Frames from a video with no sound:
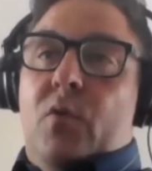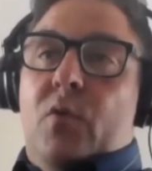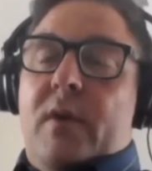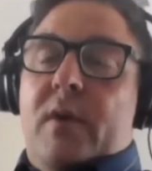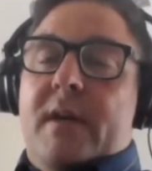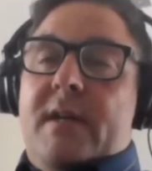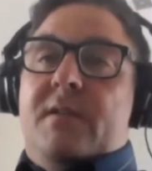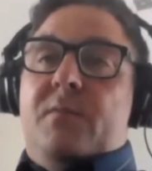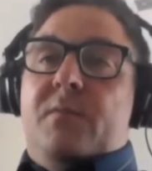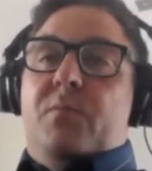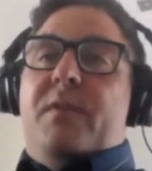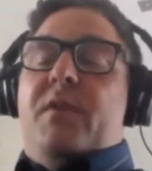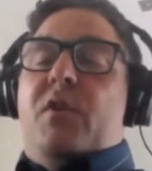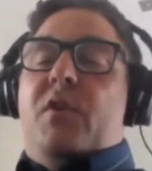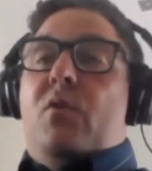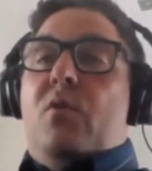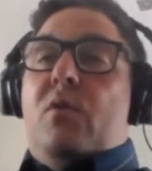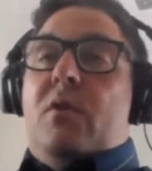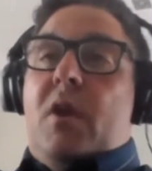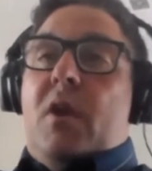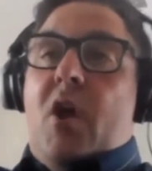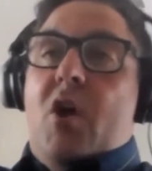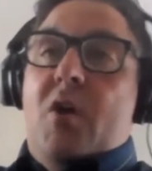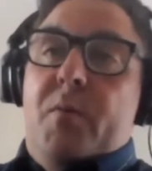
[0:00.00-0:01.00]
Lloyd, with
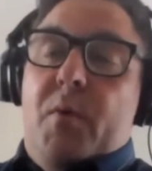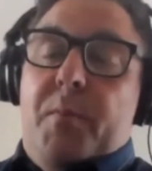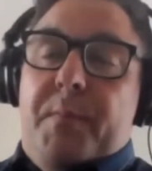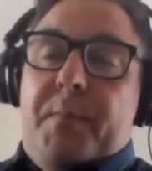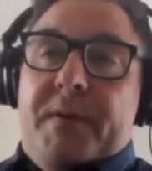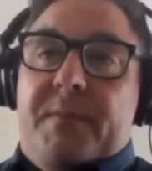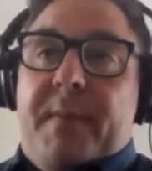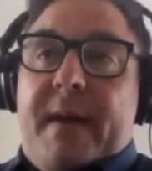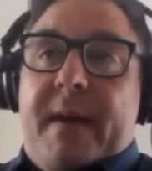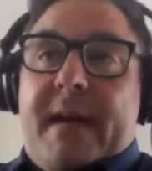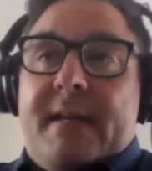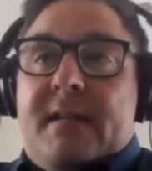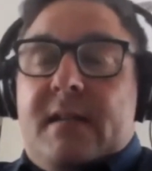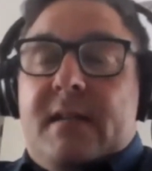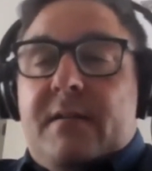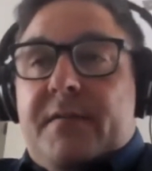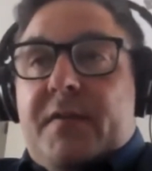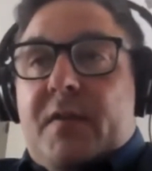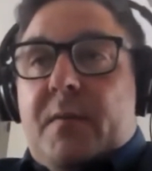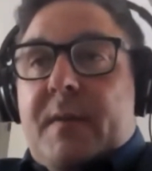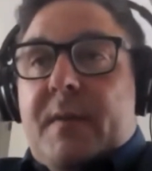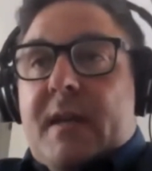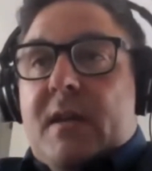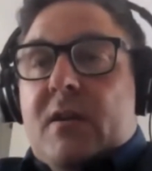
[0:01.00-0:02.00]
your global
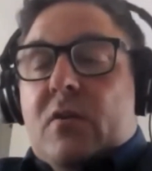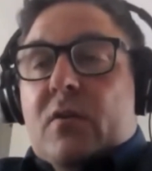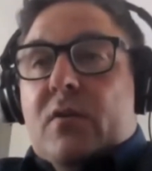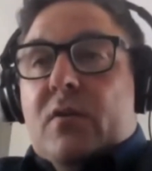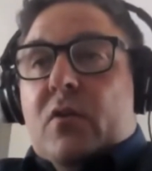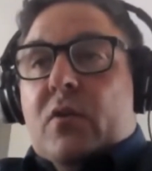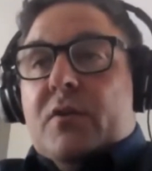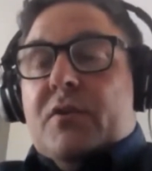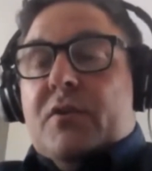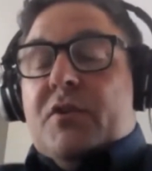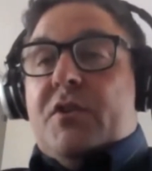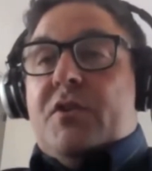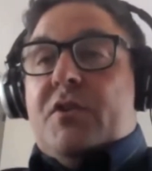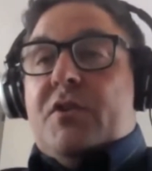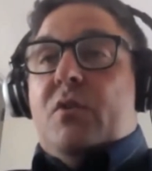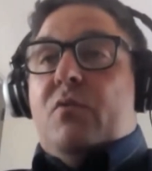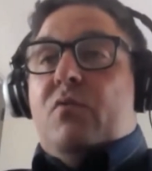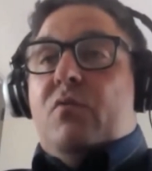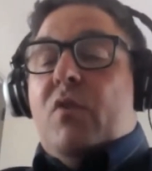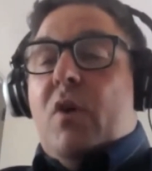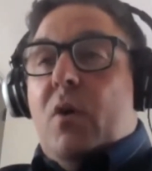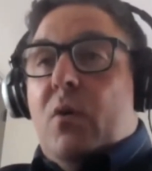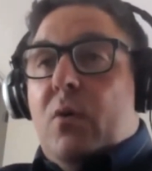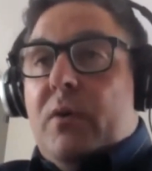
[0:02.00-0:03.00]
perspective, I mean, not just
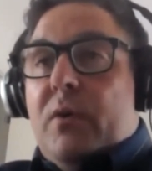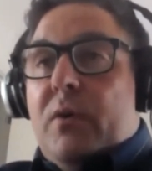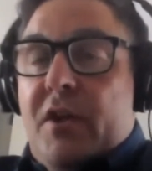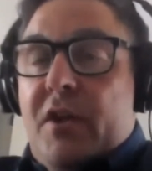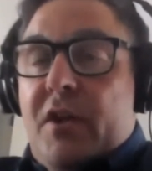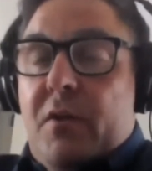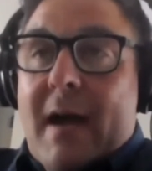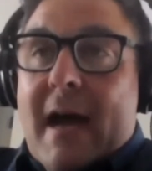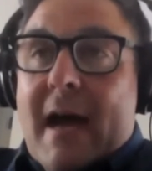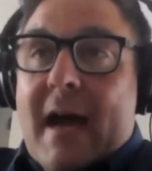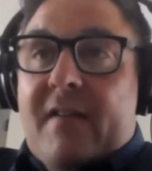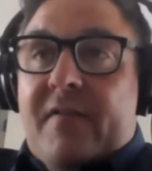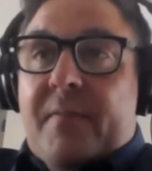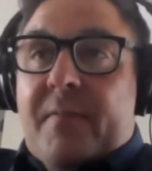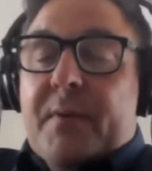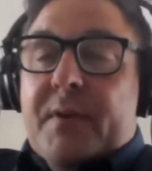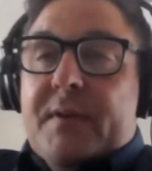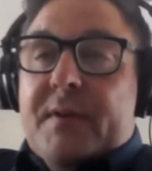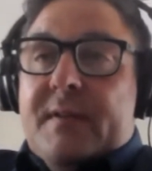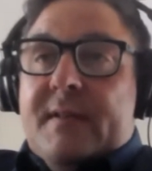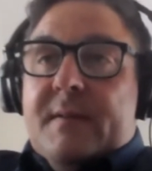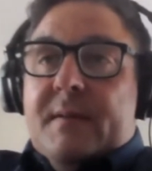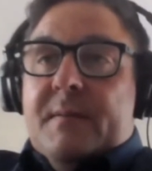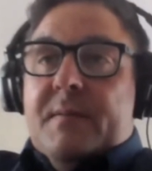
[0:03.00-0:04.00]
the role that you have,
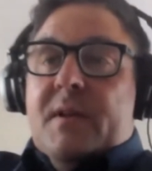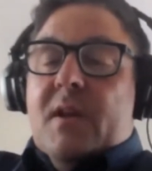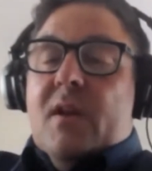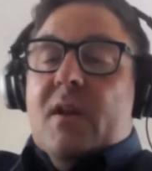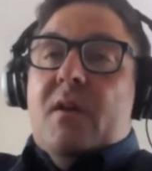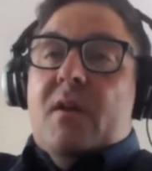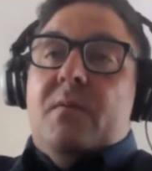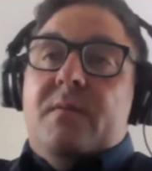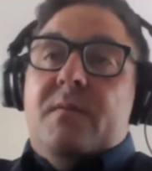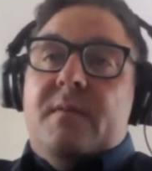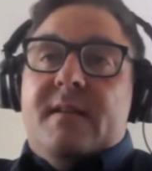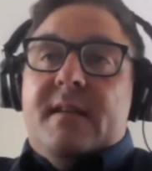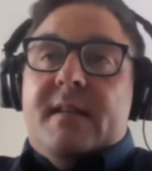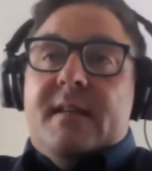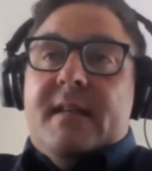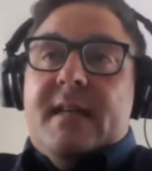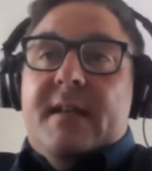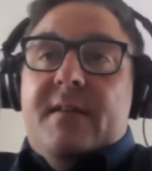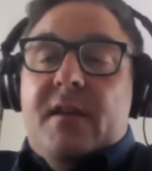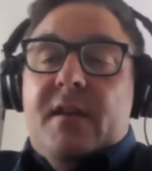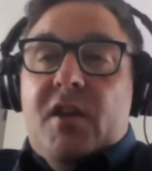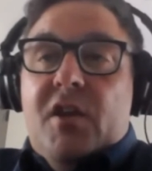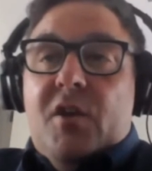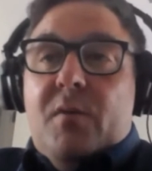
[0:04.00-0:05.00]
but, you know,
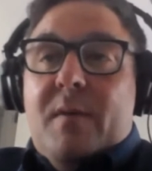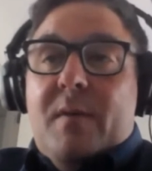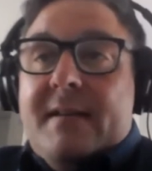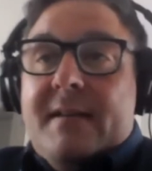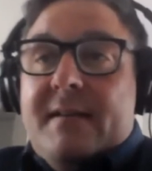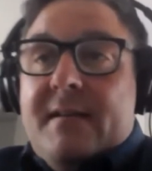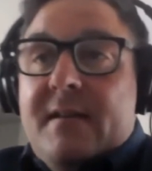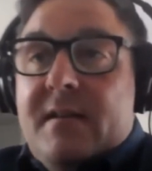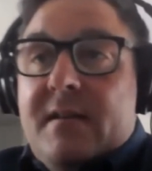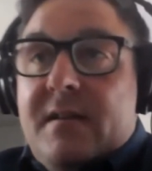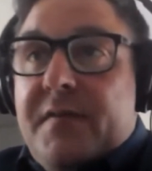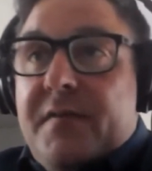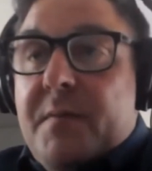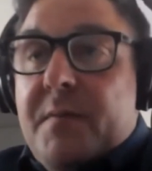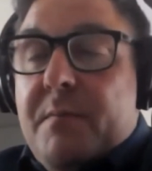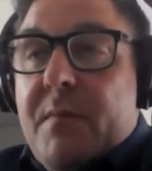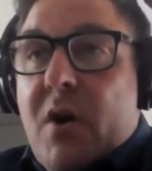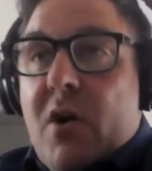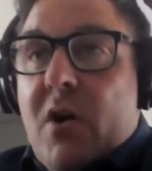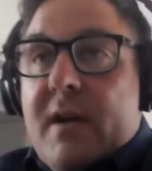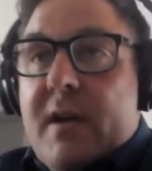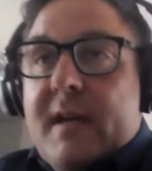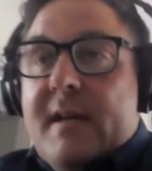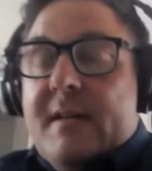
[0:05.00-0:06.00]
sitting in the US in a different
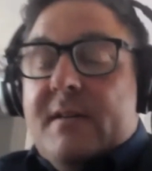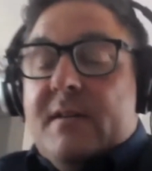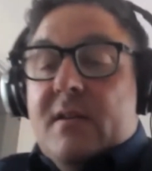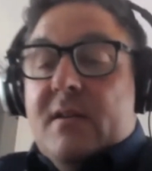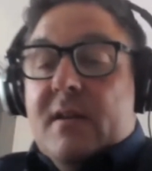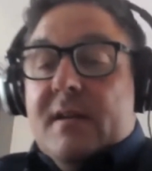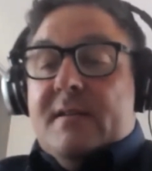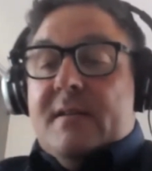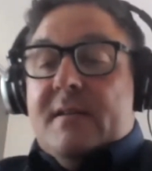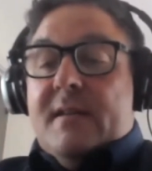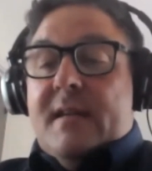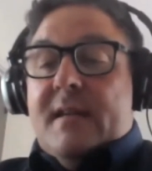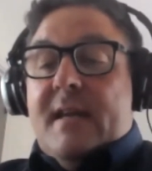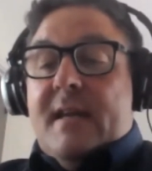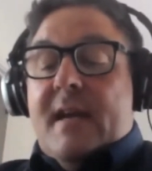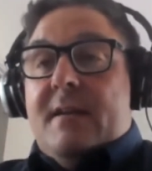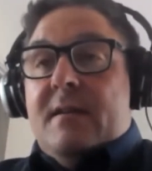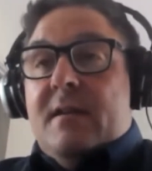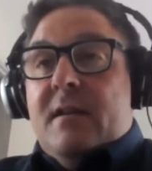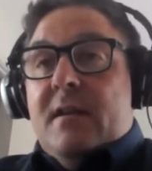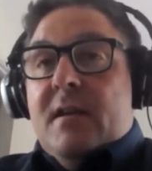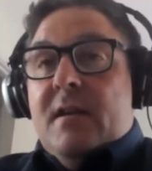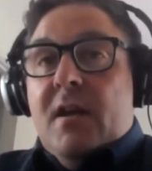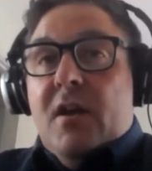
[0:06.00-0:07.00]
market, it's nice to
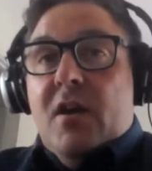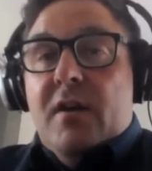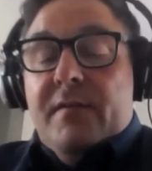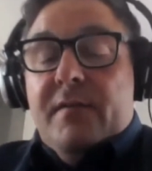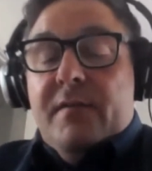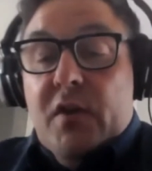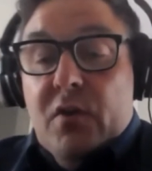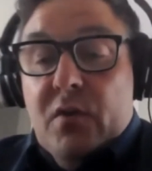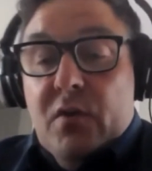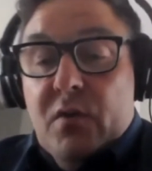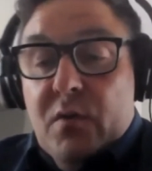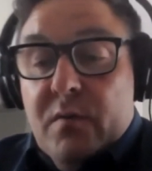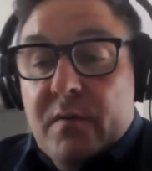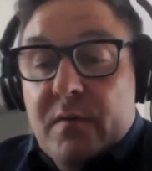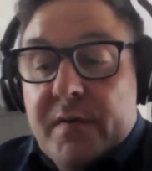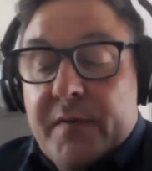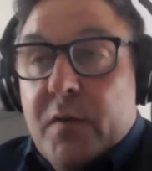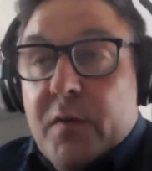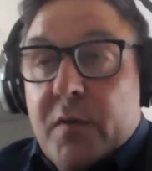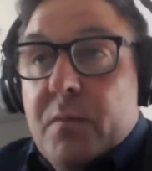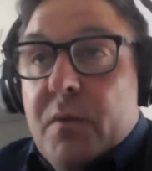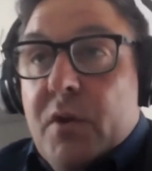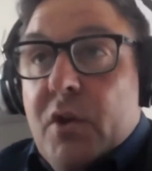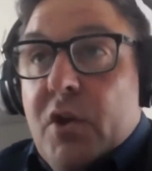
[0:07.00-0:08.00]
get a view
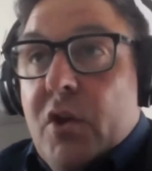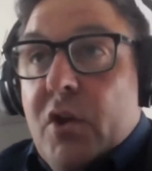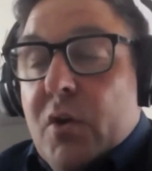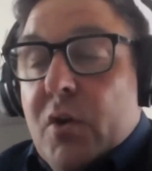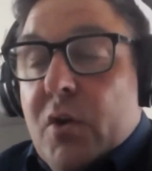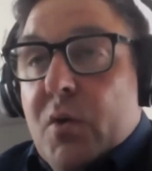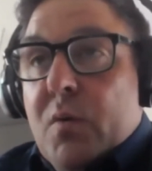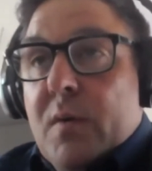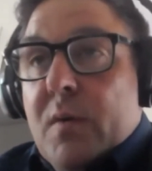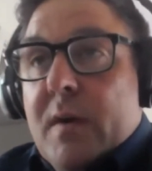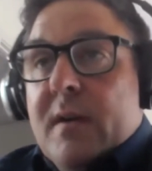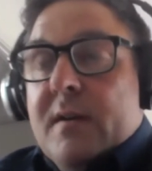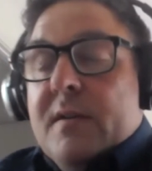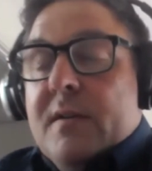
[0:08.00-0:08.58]
from you.